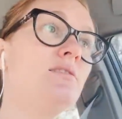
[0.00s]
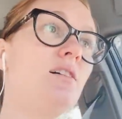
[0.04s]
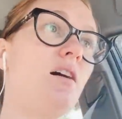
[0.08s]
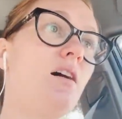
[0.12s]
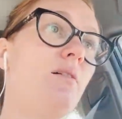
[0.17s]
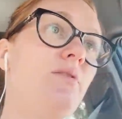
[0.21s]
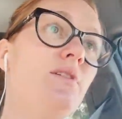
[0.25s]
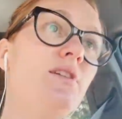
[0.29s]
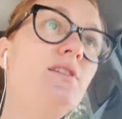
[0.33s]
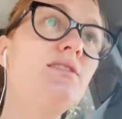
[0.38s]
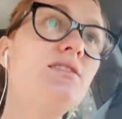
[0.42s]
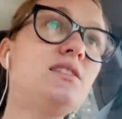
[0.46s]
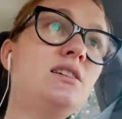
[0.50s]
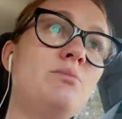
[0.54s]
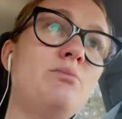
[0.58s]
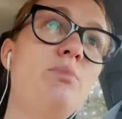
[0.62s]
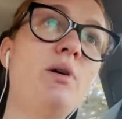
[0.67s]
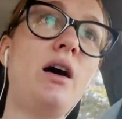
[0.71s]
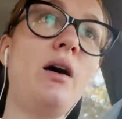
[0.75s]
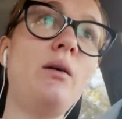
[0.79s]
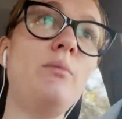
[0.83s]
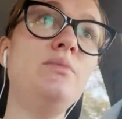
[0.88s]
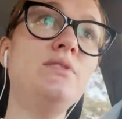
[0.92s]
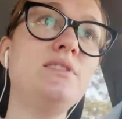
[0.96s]
obviously,
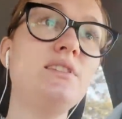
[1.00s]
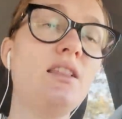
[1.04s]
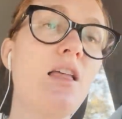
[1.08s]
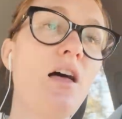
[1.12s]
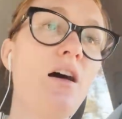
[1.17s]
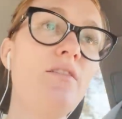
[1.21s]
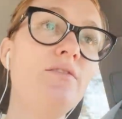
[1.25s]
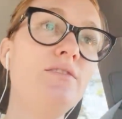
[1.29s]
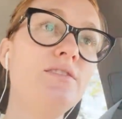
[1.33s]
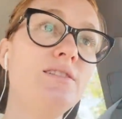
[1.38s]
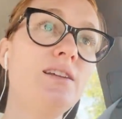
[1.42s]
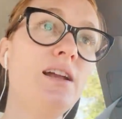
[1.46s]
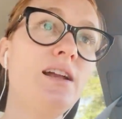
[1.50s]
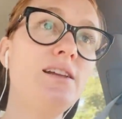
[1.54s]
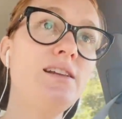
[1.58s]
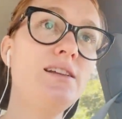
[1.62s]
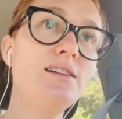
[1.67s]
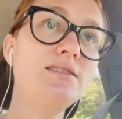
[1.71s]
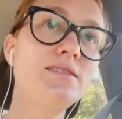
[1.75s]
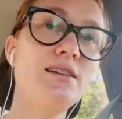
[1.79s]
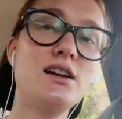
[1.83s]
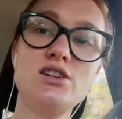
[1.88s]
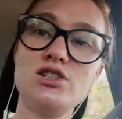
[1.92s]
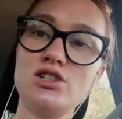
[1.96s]
Bubz loves
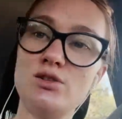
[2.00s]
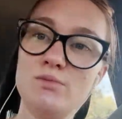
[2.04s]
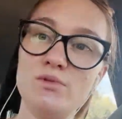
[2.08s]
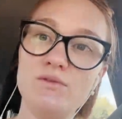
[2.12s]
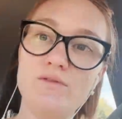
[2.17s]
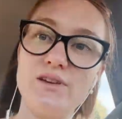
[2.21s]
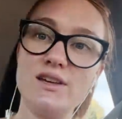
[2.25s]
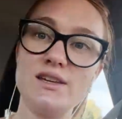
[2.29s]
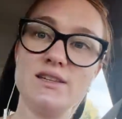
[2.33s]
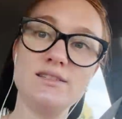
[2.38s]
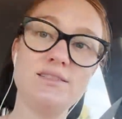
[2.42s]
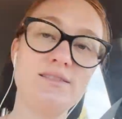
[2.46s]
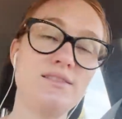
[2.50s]
90s slasher movies,